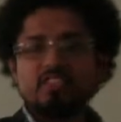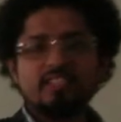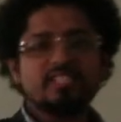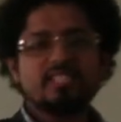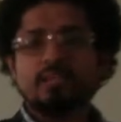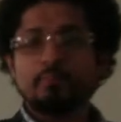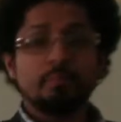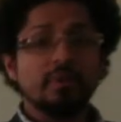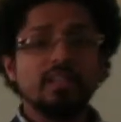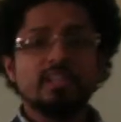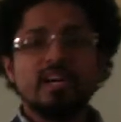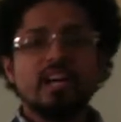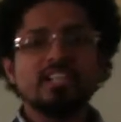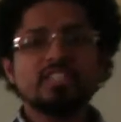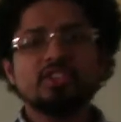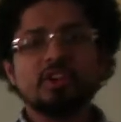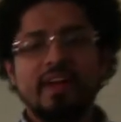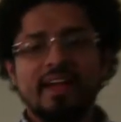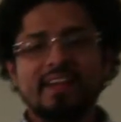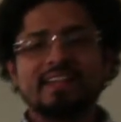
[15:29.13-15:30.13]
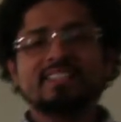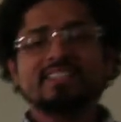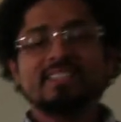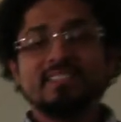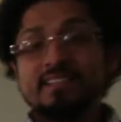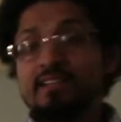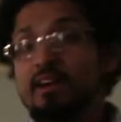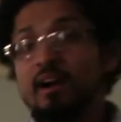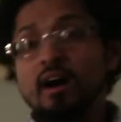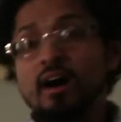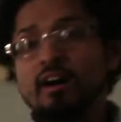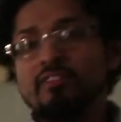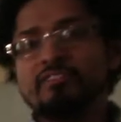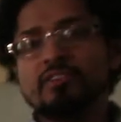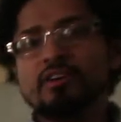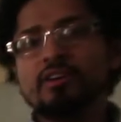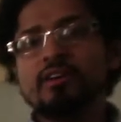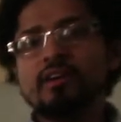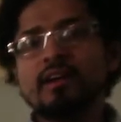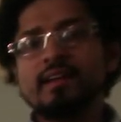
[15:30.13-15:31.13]
a simple contract.
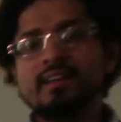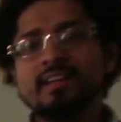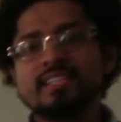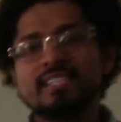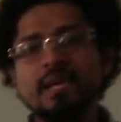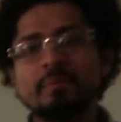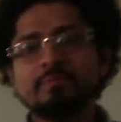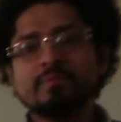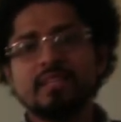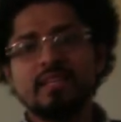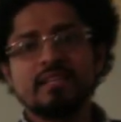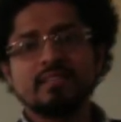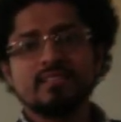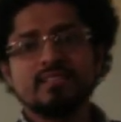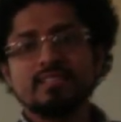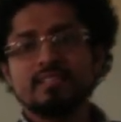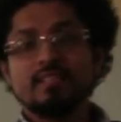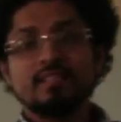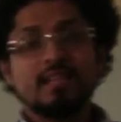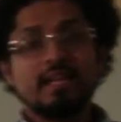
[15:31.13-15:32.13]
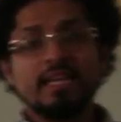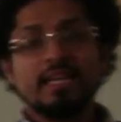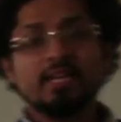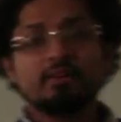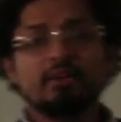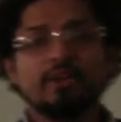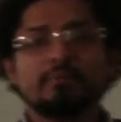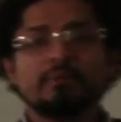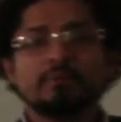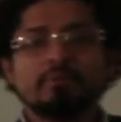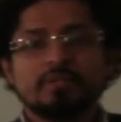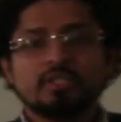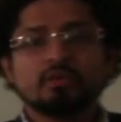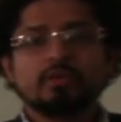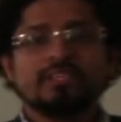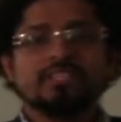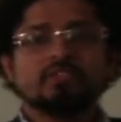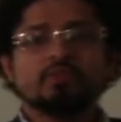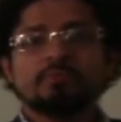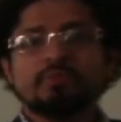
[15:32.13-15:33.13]
Offer and acceptance. An agreement
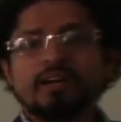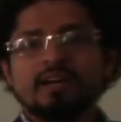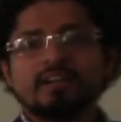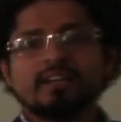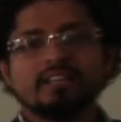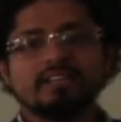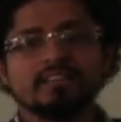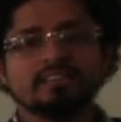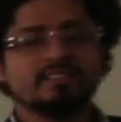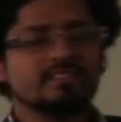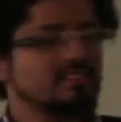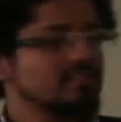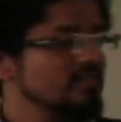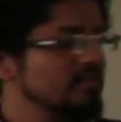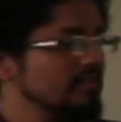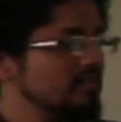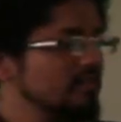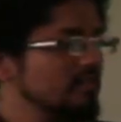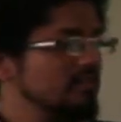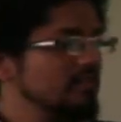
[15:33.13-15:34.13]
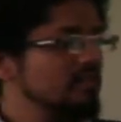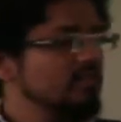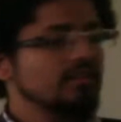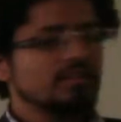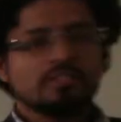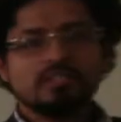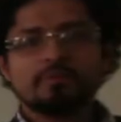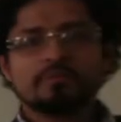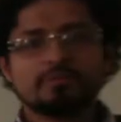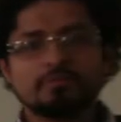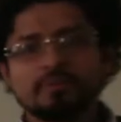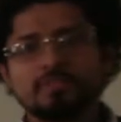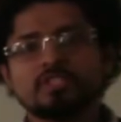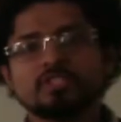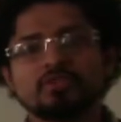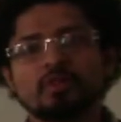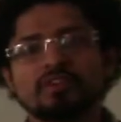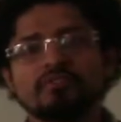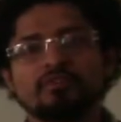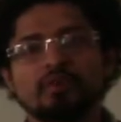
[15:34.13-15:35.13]
between two parties. So that was pretty
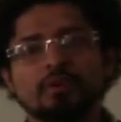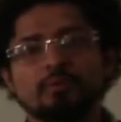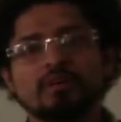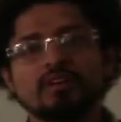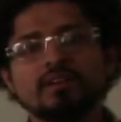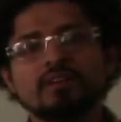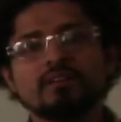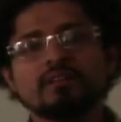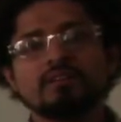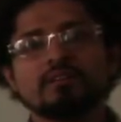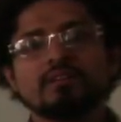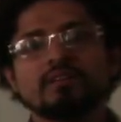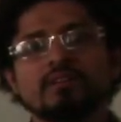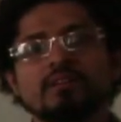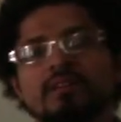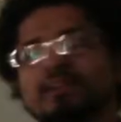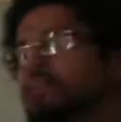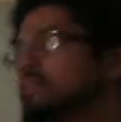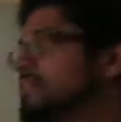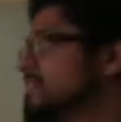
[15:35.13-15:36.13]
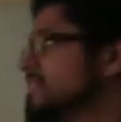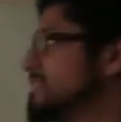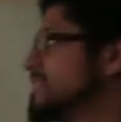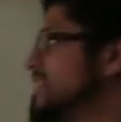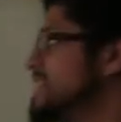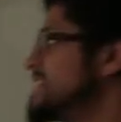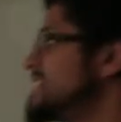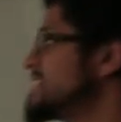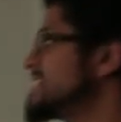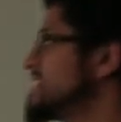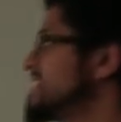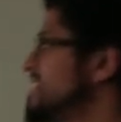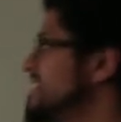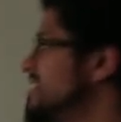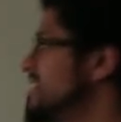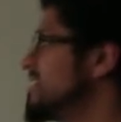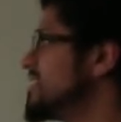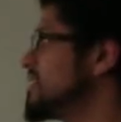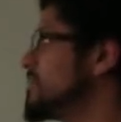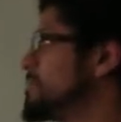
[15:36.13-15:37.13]
straightforward. This here, a